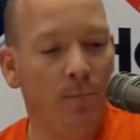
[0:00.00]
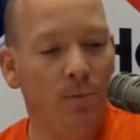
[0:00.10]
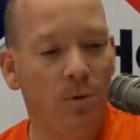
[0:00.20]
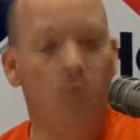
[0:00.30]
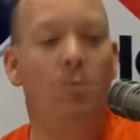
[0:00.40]

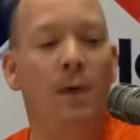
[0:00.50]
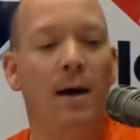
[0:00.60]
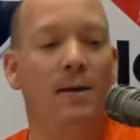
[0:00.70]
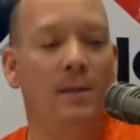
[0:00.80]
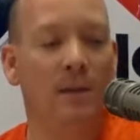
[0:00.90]

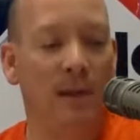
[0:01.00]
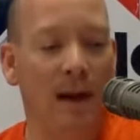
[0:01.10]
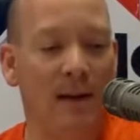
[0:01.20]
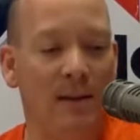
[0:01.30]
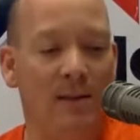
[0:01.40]

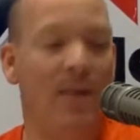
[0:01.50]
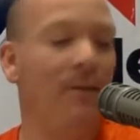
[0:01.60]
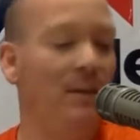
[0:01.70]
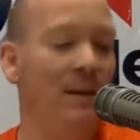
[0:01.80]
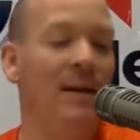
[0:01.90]

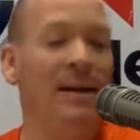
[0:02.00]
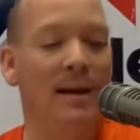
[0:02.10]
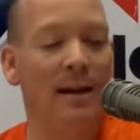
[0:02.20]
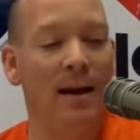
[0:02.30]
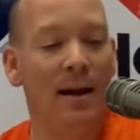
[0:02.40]

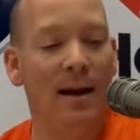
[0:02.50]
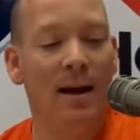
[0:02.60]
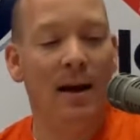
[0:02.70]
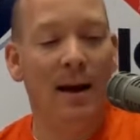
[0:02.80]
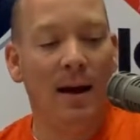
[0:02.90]
2017
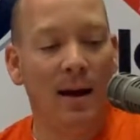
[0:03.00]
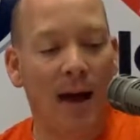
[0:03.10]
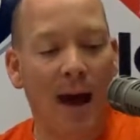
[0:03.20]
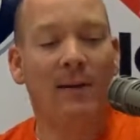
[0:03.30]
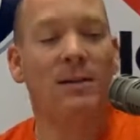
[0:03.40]

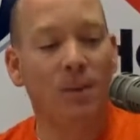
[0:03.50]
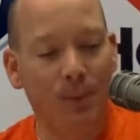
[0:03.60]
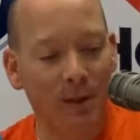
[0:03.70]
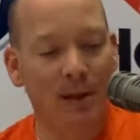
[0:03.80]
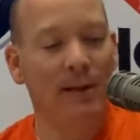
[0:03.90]
has the
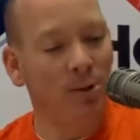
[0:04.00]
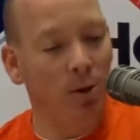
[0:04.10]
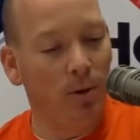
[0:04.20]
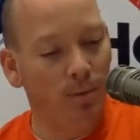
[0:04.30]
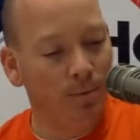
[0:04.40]

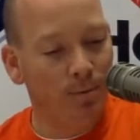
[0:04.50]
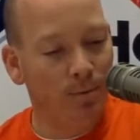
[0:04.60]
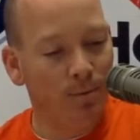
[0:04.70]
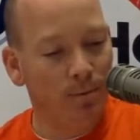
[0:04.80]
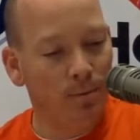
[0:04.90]
potential
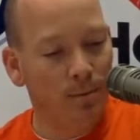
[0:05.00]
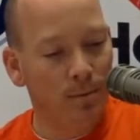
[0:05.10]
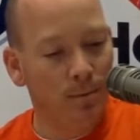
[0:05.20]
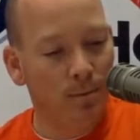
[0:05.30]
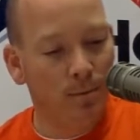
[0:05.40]

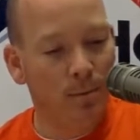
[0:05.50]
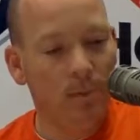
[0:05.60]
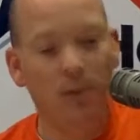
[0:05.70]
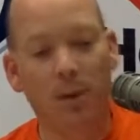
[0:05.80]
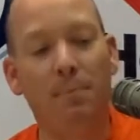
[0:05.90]

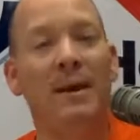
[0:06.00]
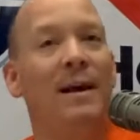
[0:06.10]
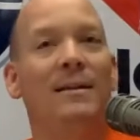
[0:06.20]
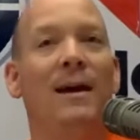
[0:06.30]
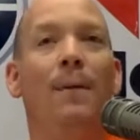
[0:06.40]
to be
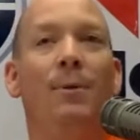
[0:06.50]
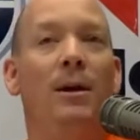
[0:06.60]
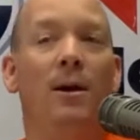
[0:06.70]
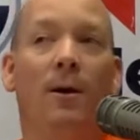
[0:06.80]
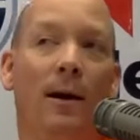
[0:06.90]
that type of
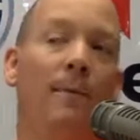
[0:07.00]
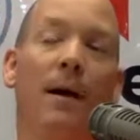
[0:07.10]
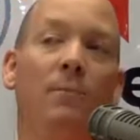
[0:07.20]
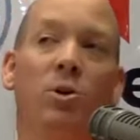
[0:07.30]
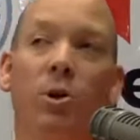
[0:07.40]
year. And
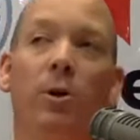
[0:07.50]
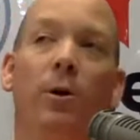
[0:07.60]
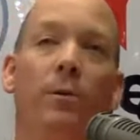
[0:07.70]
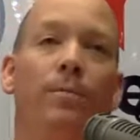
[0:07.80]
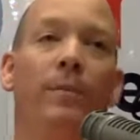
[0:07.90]
I'm
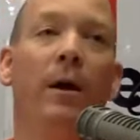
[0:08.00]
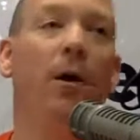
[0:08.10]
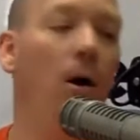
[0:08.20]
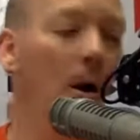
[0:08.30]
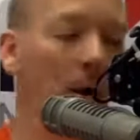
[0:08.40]
sure there
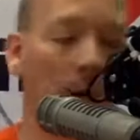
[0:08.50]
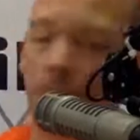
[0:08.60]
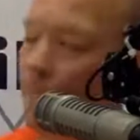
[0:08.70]
are